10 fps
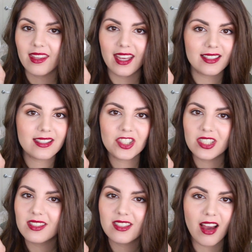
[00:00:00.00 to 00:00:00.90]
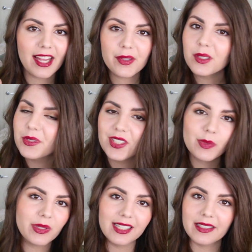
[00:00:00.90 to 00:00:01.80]
It's just, I thought it would
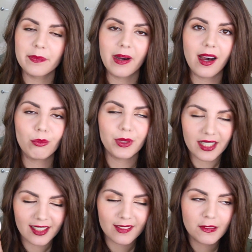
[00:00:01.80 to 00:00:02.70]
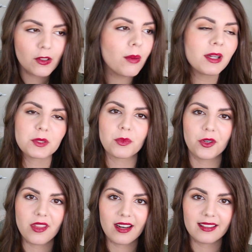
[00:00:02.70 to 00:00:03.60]
just be a lip balm, but it is so much
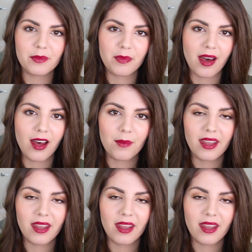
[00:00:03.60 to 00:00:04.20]
more than a lip balm.